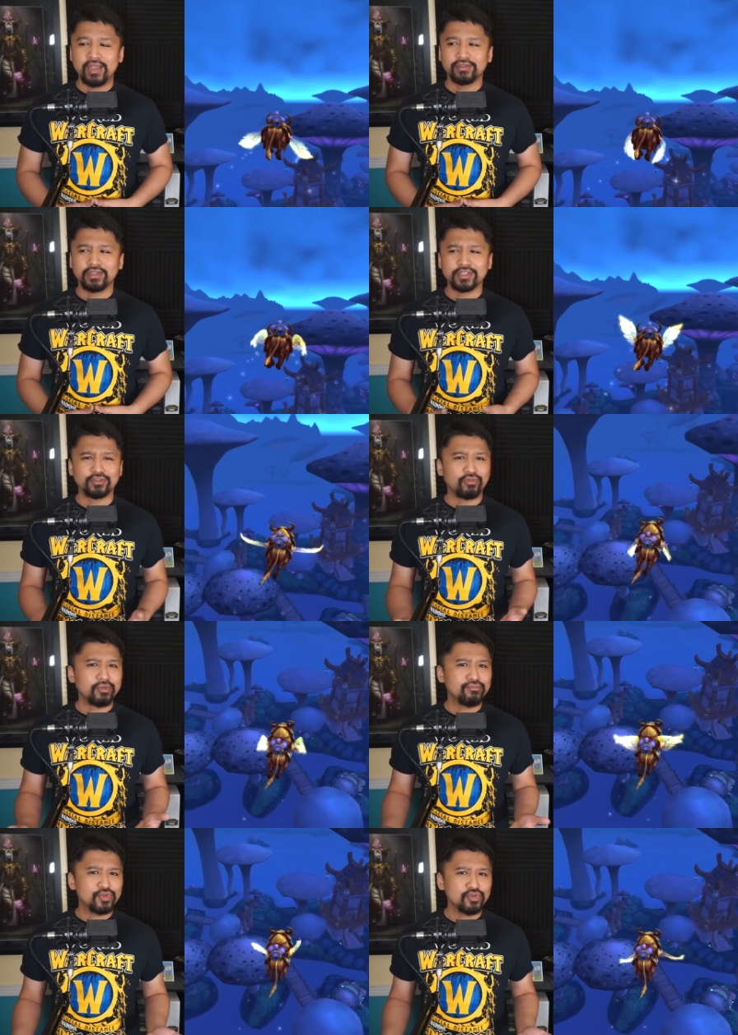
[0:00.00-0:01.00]
Did the
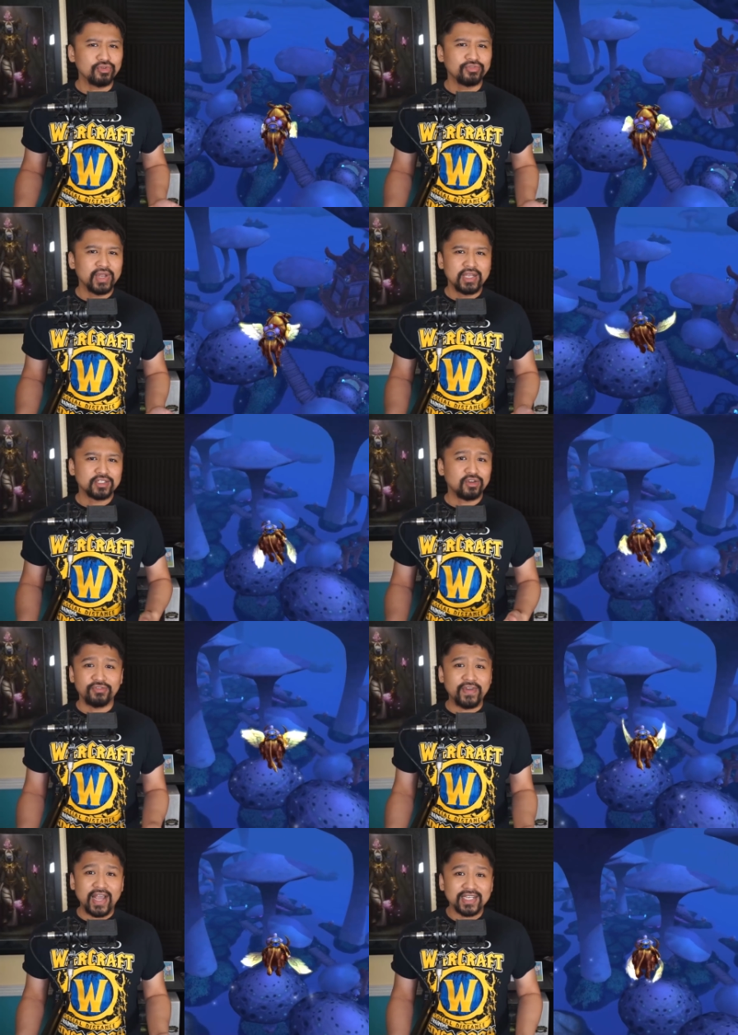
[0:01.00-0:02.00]
story move so
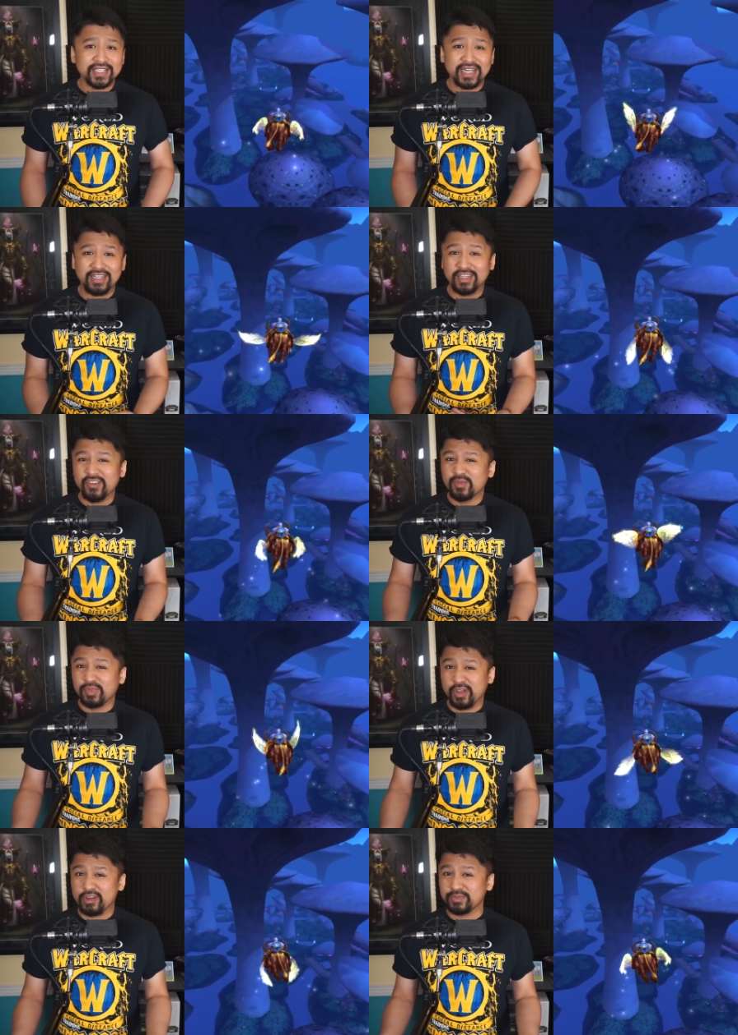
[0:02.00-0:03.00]
fast that it left
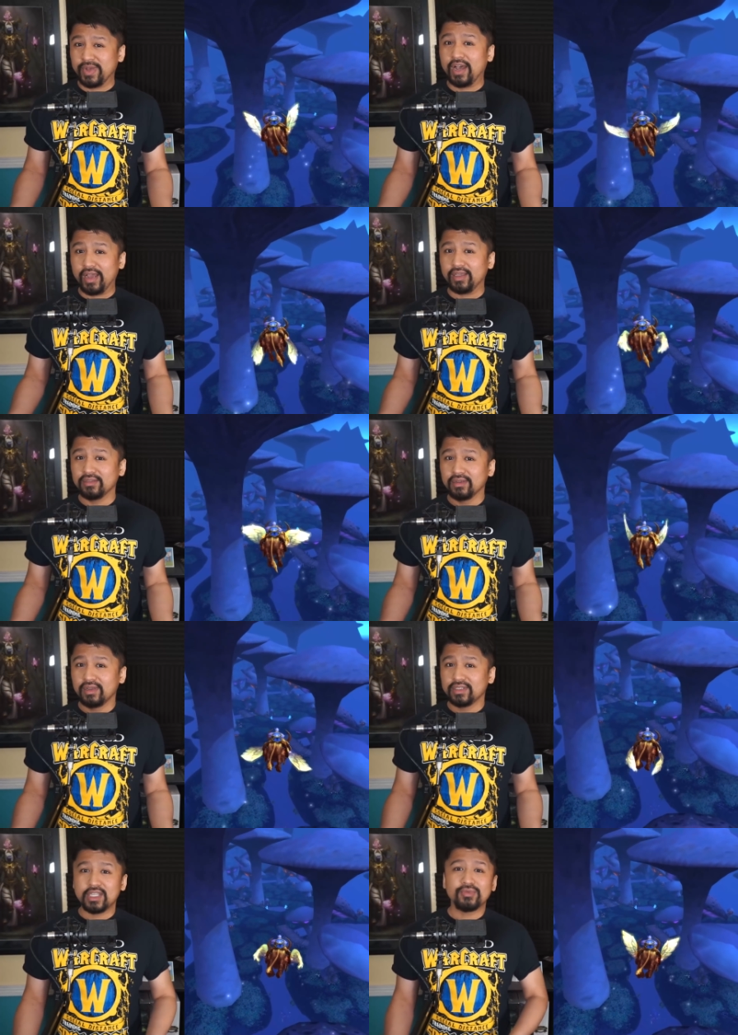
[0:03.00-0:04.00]
players behind?
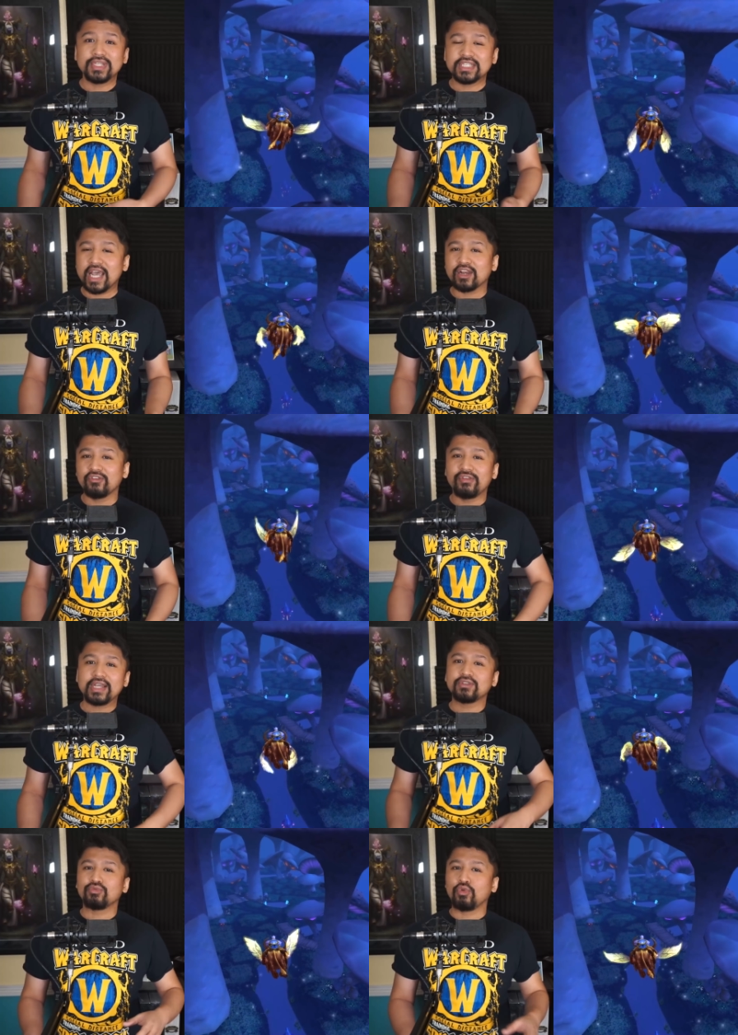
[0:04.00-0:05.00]
Did we
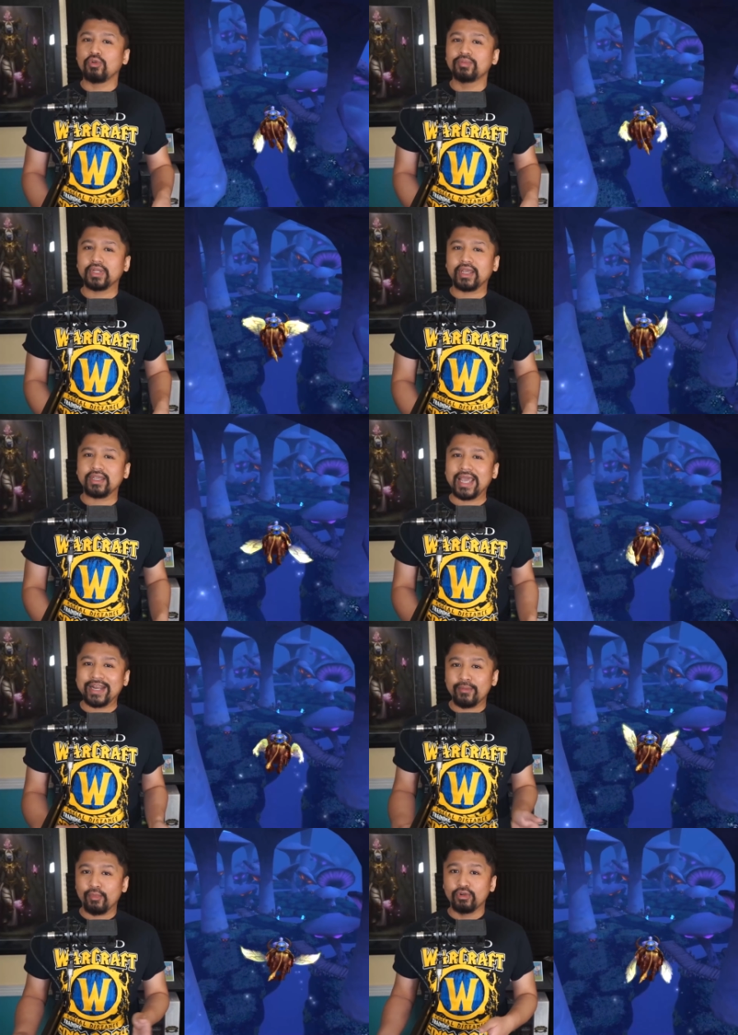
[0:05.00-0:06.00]
sacrifice roleplay
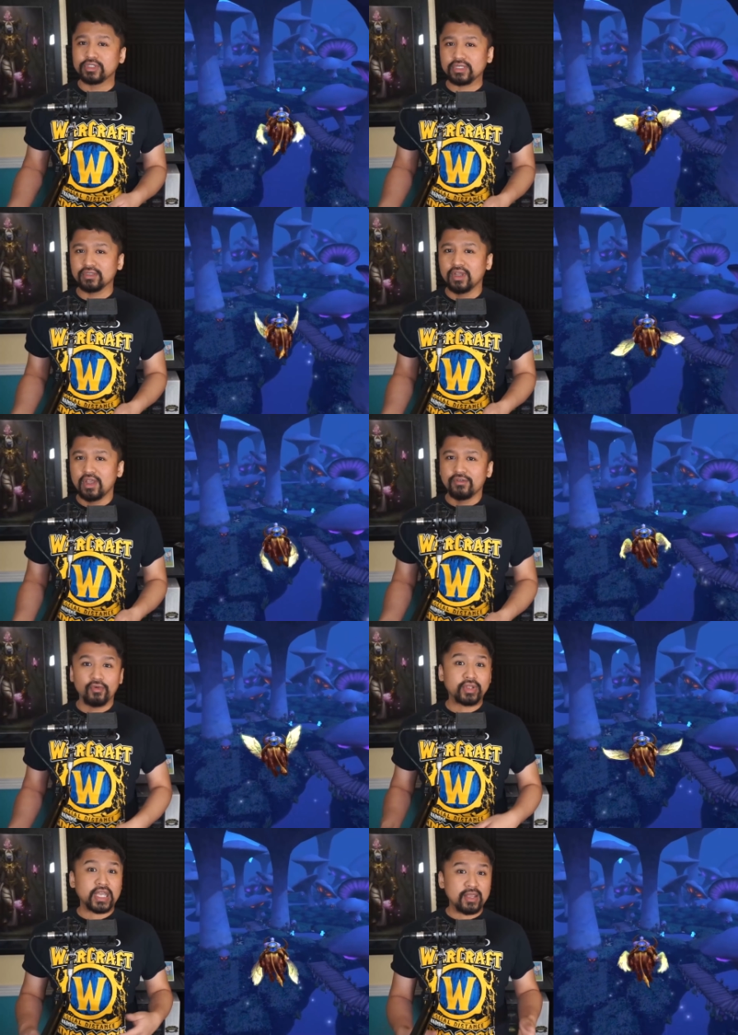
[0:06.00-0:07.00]
and immersion
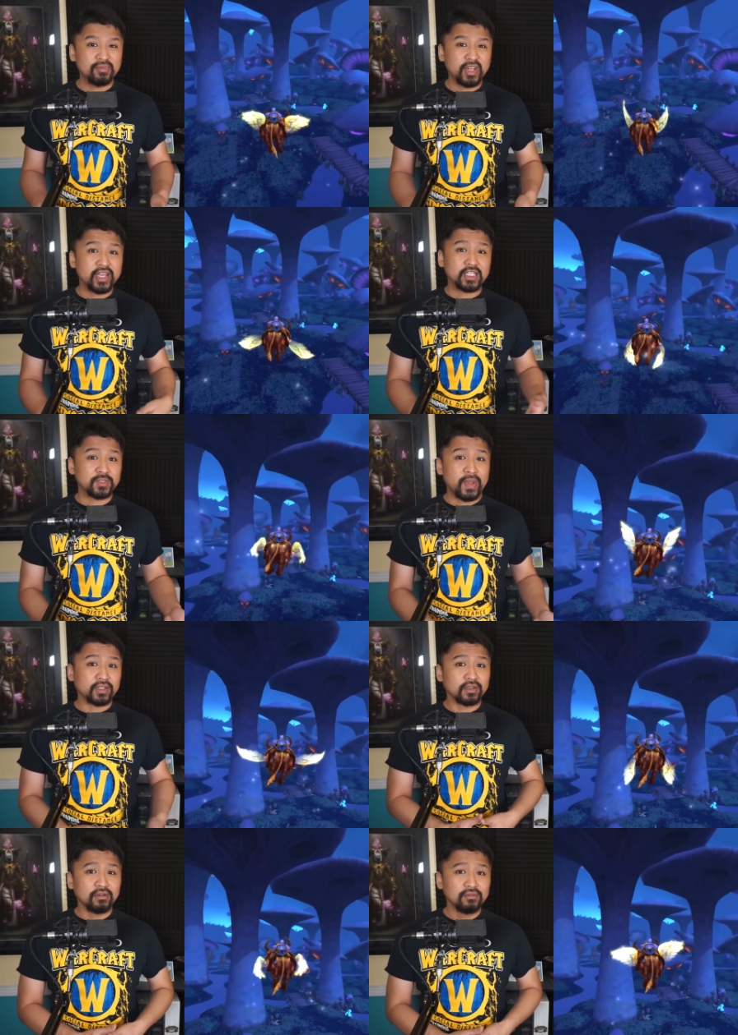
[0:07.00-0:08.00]
for gameplay and
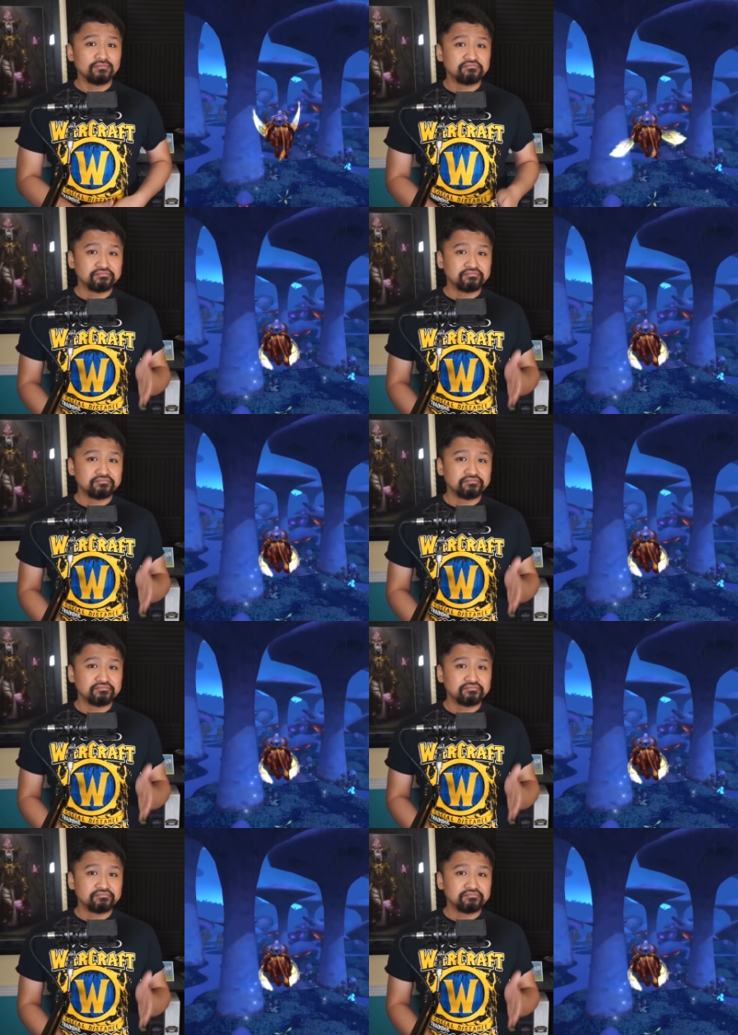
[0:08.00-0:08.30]
spectacle?